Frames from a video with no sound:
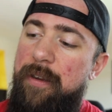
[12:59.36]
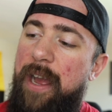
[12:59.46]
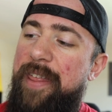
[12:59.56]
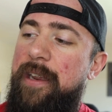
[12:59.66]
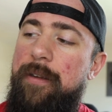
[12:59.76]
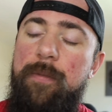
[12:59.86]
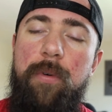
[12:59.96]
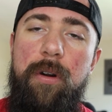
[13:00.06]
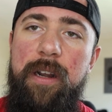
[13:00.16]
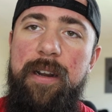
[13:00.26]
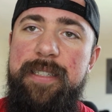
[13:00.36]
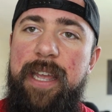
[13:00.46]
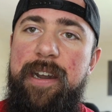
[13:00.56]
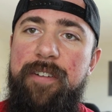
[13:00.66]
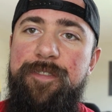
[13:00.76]
I think Warrior is
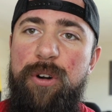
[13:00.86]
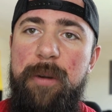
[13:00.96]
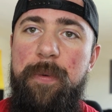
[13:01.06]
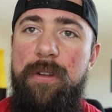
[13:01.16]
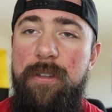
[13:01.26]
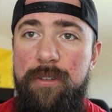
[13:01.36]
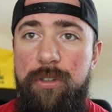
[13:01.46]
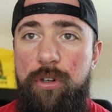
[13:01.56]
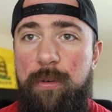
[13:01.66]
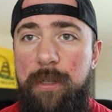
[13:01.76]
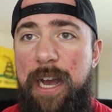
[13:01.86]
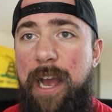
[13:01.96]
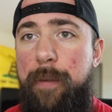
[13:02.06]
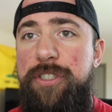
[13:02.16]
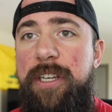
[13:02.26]
an affordable, cool
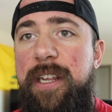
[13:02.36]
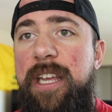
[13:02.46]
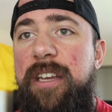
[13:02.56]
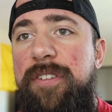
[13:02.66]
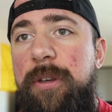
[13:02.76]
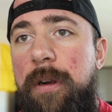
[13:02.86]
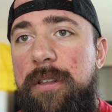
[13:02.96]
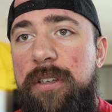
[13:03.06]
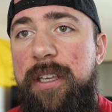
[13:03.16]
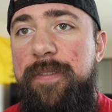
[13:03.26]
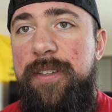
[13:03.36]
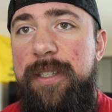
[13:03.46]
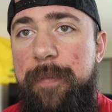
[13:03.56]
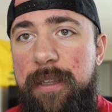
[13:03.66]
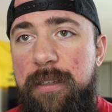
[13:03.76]
option if you are looking for
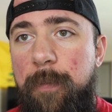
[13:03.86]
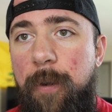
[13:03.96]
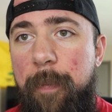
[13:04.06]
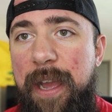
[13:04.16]
something a little more